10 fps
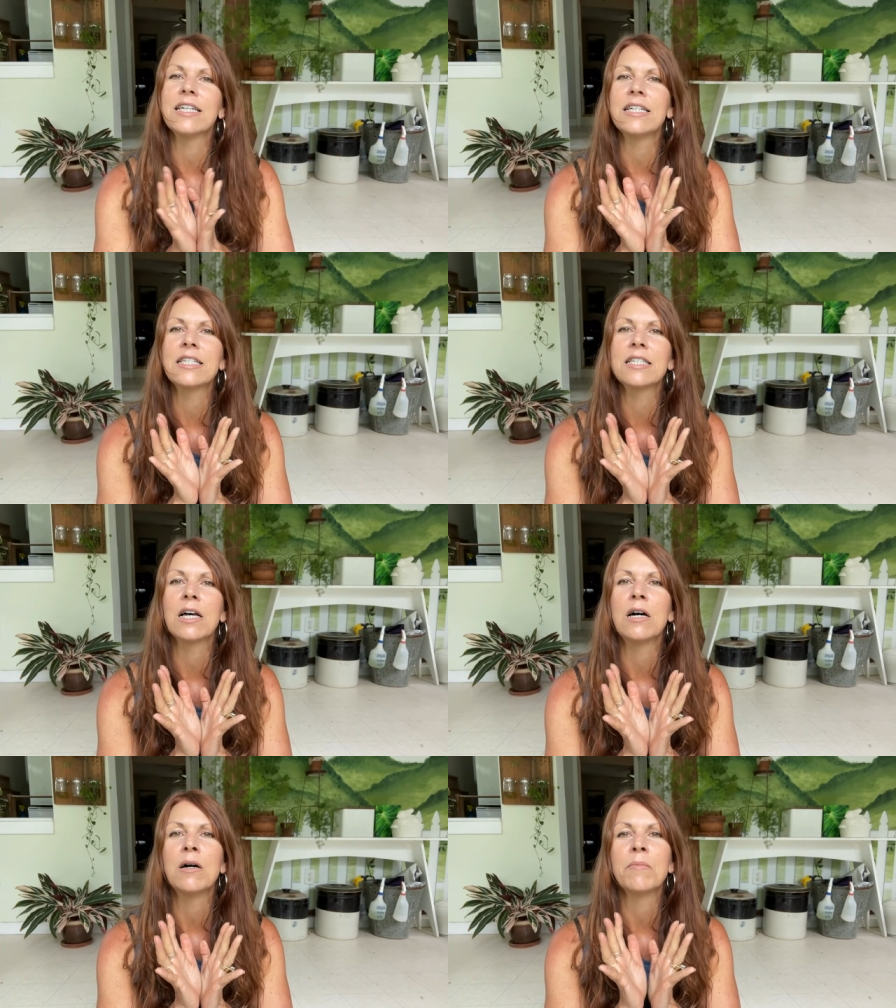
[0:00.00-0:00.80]
did
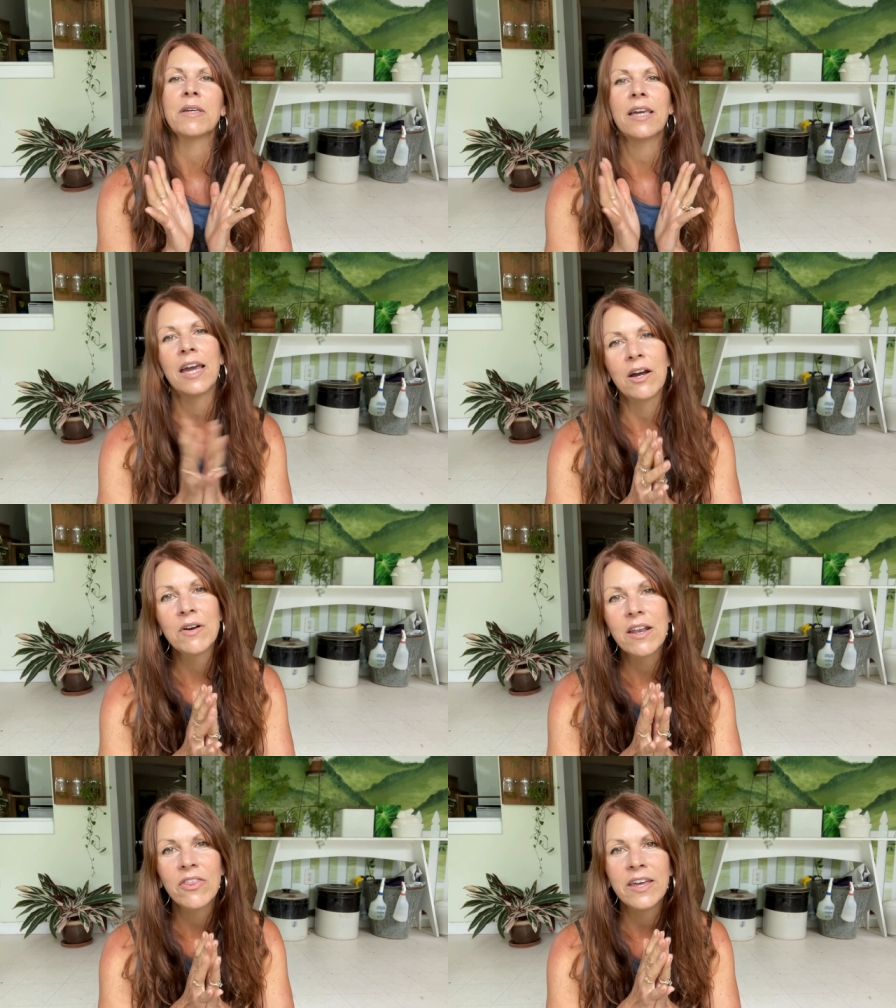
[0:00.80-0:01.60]
some
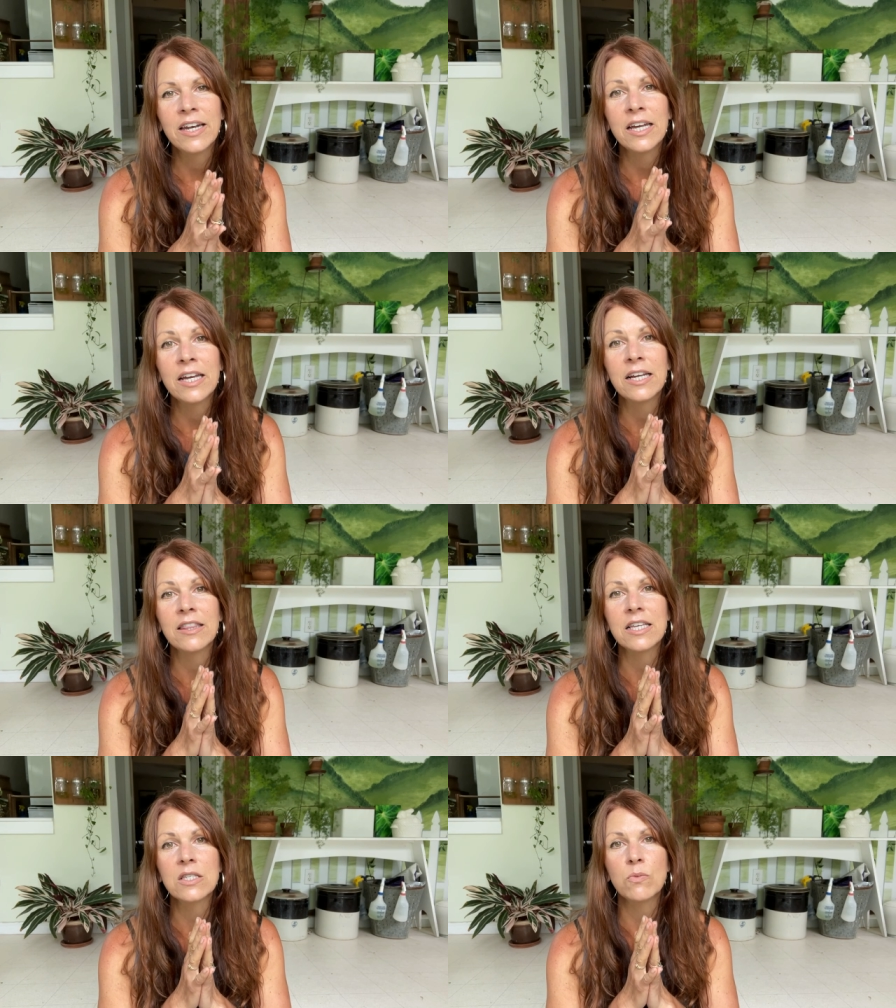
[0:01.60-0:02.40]
carrot
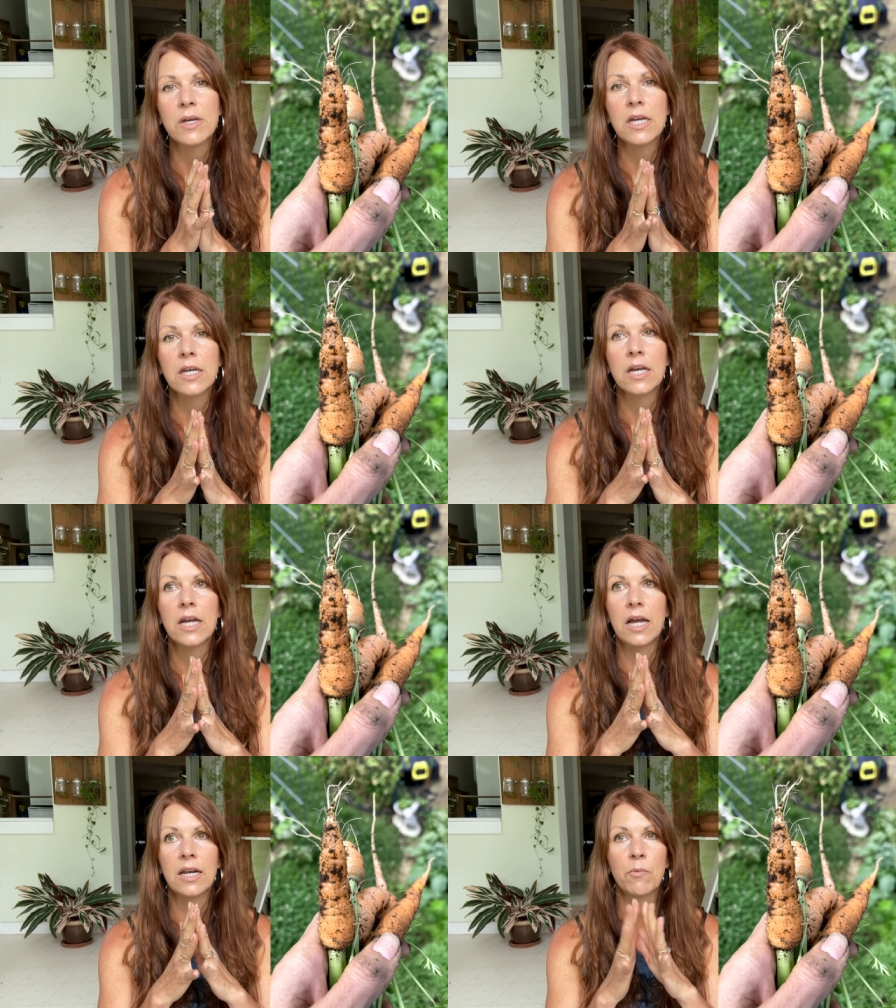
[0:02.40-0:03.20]
thinning this week,
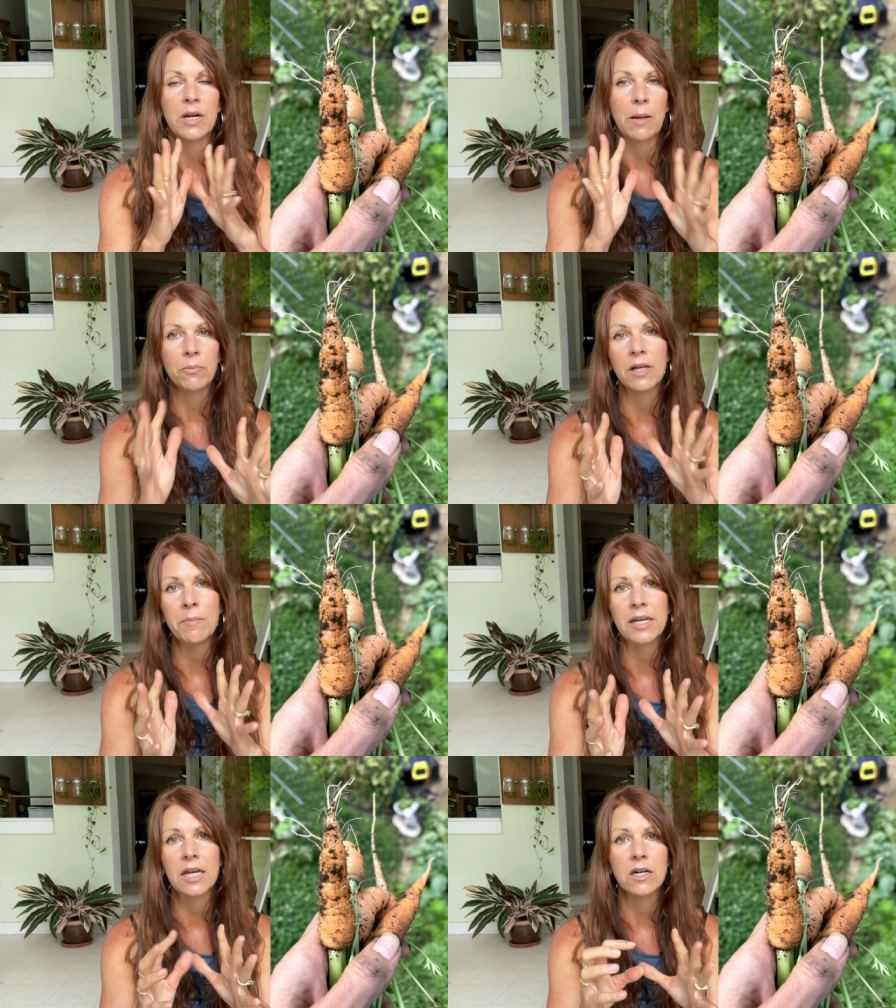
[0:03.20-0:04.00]
and then when I
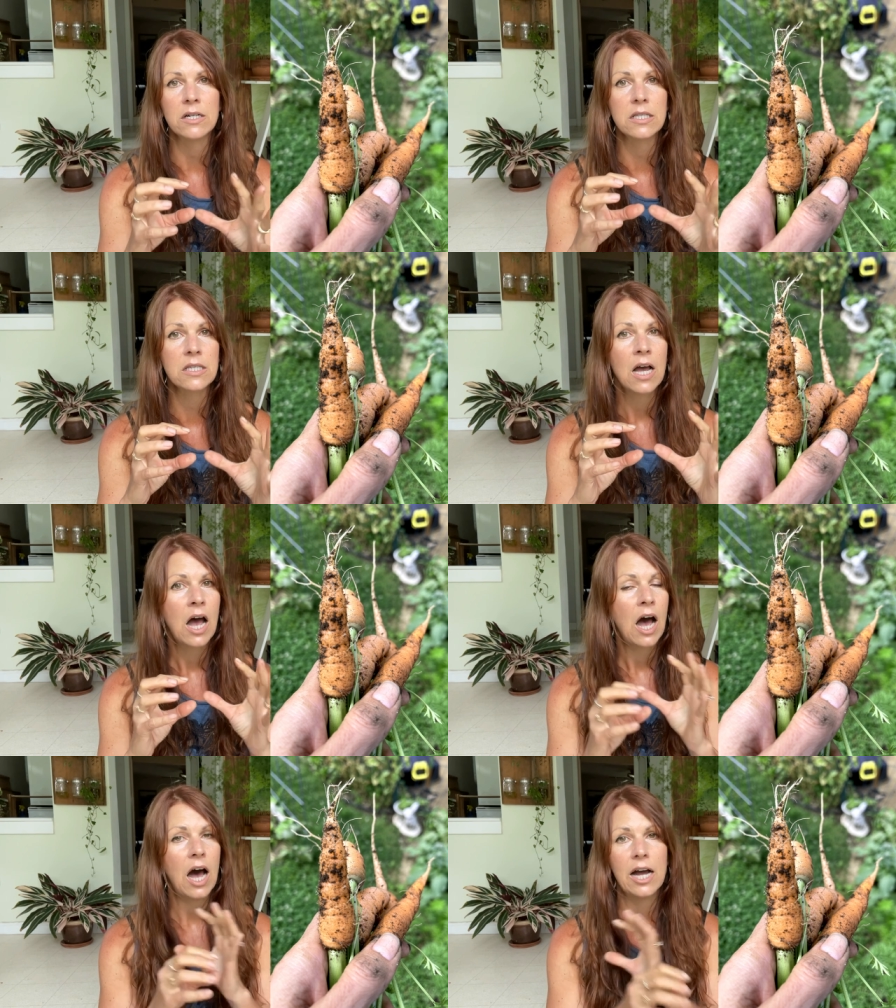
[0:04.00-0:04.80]
plant my carrots,
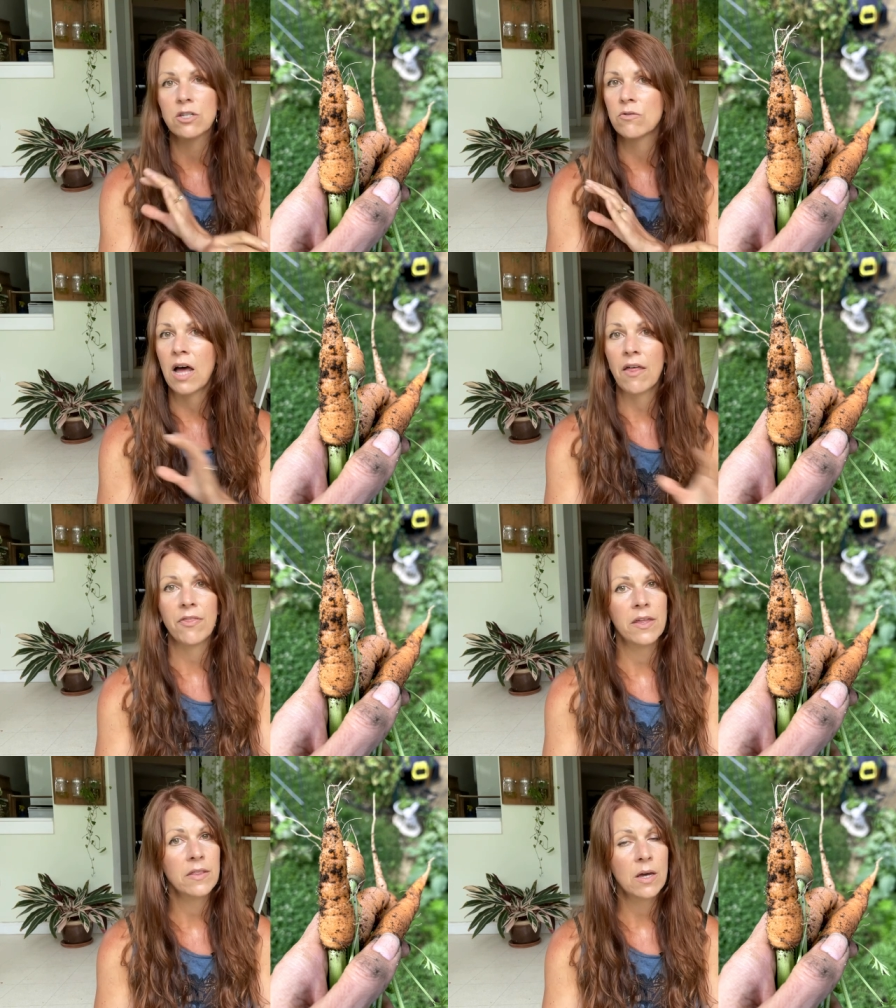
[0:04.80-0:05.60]
I do
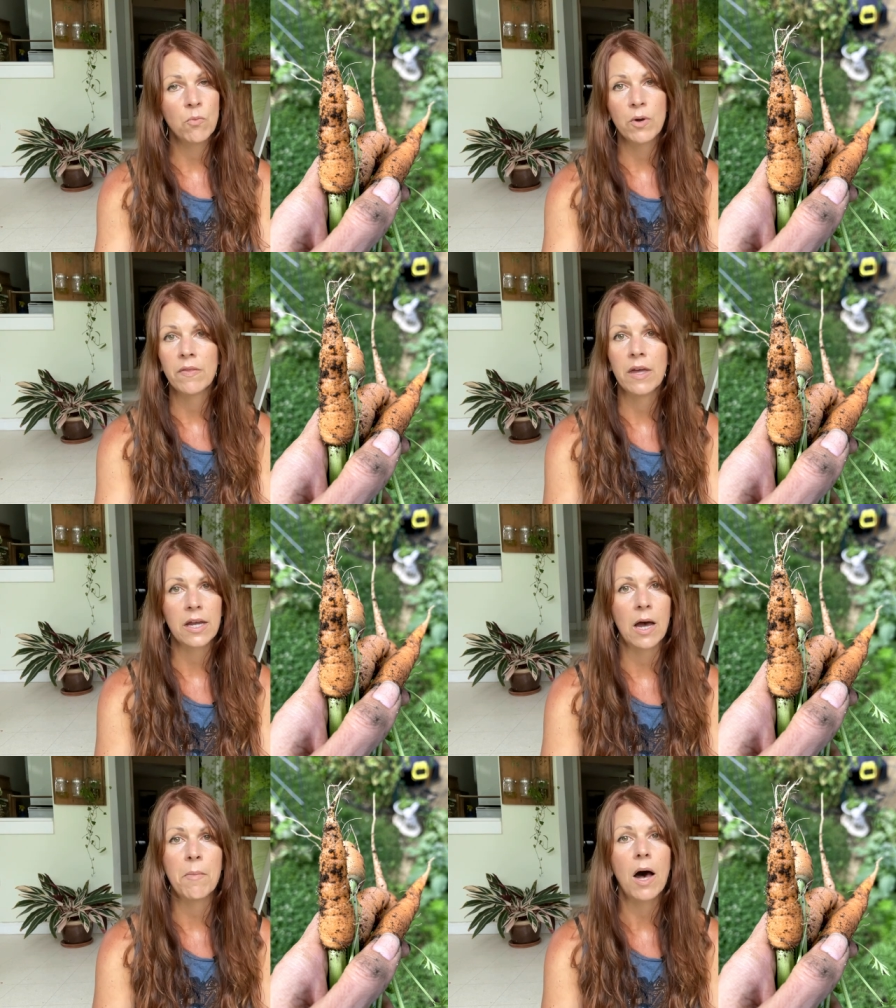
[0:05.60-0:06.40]
not thin them when they
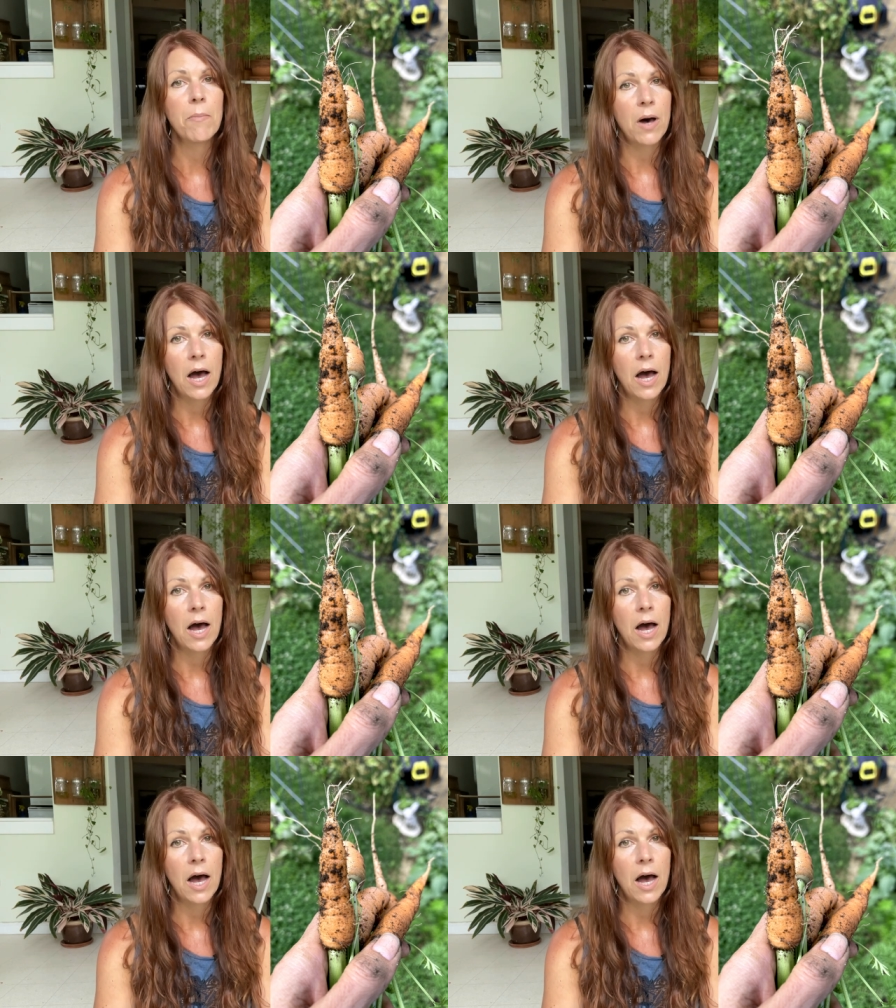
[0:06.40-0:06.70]
come up.